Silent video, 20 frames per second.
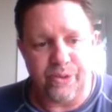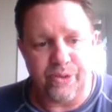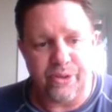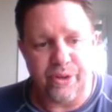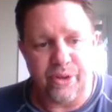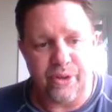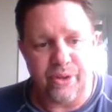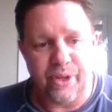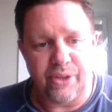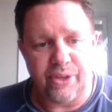
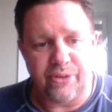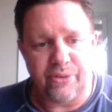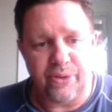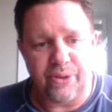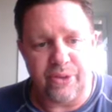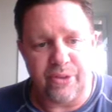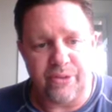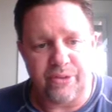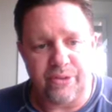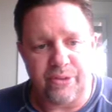So that's
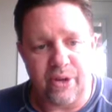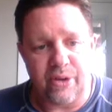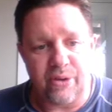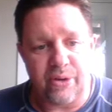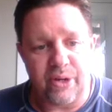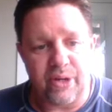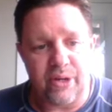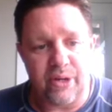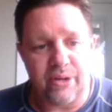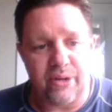what this
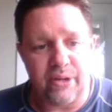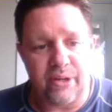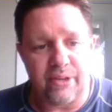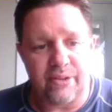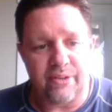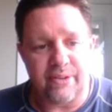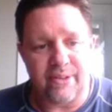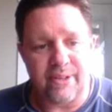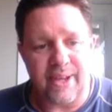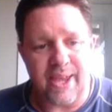code here
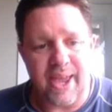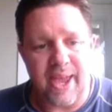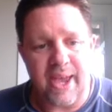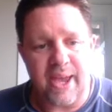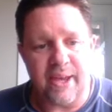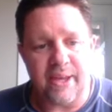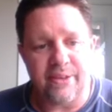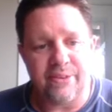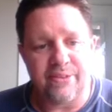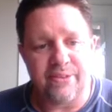does. It
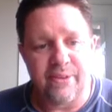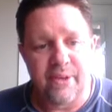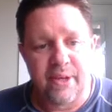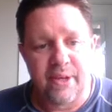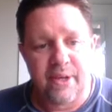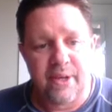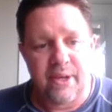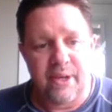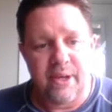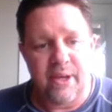adds
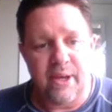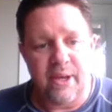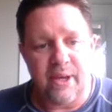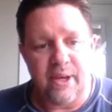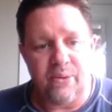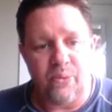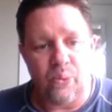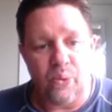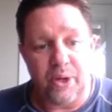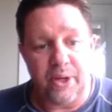
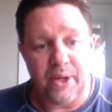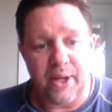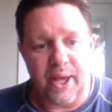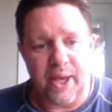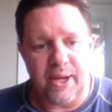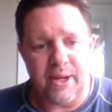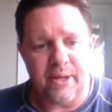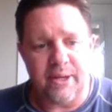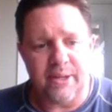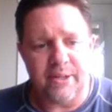one
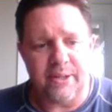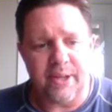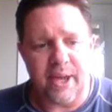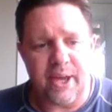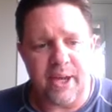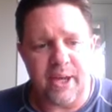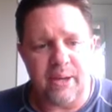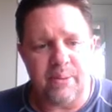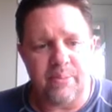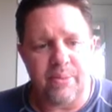line at a
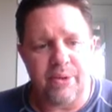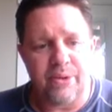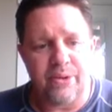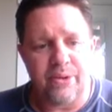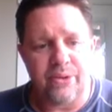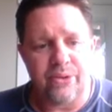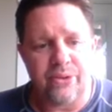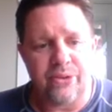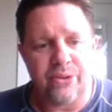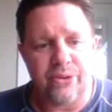time
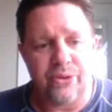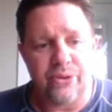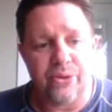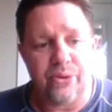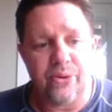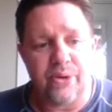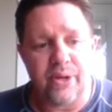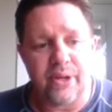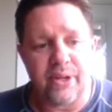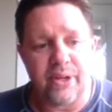
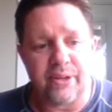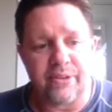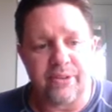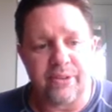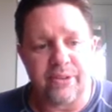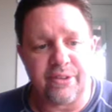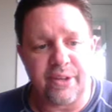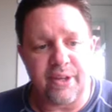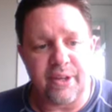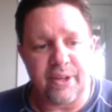to an
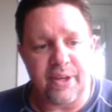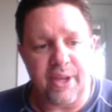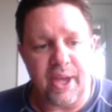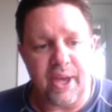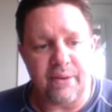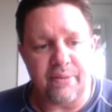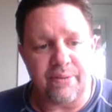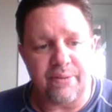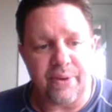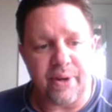existing data
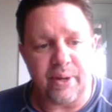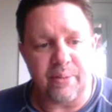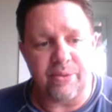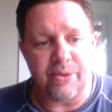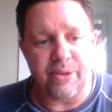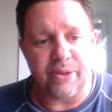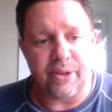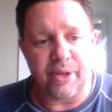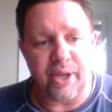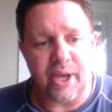frame.
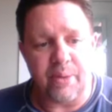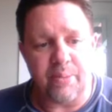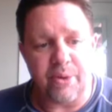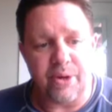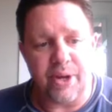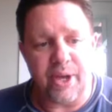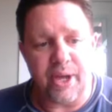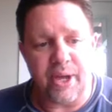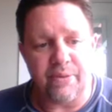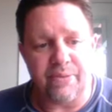So the K-mer
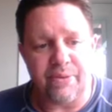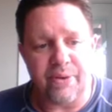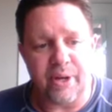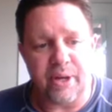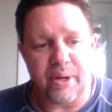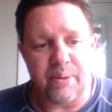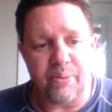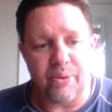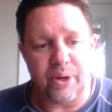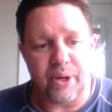data
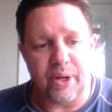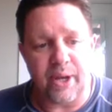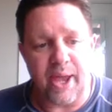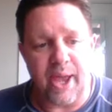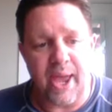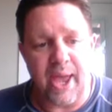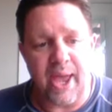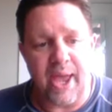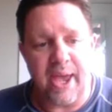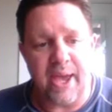frame, we're going
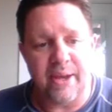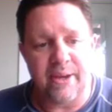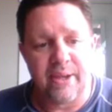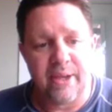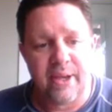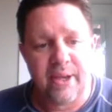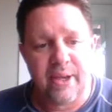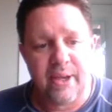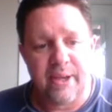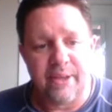to add
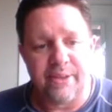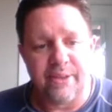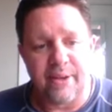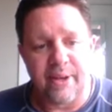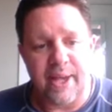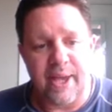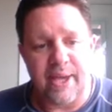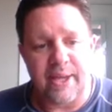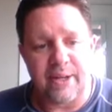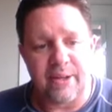the
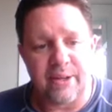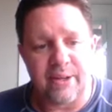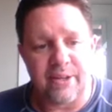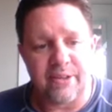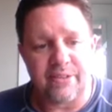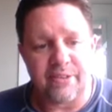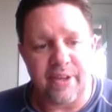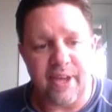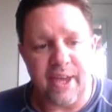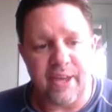line
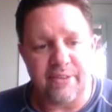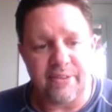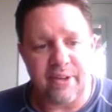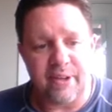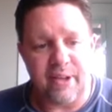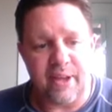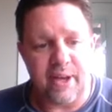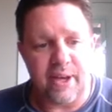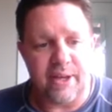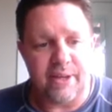list as a
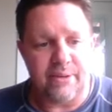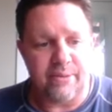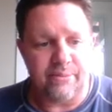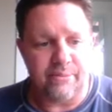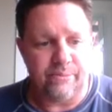line.